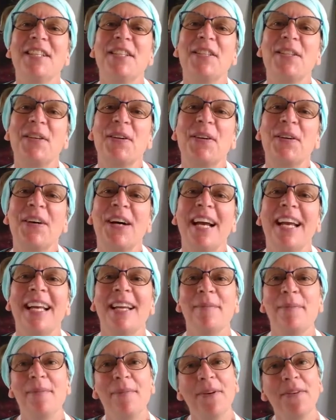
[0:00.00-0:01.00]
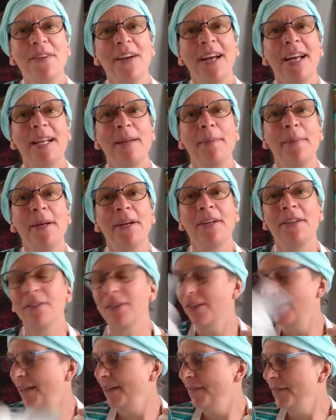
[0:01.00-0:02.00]
So I provide a pair of
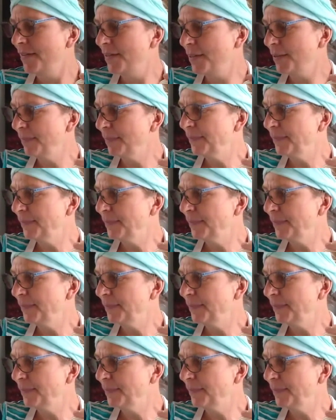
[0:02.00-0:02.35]
gloves.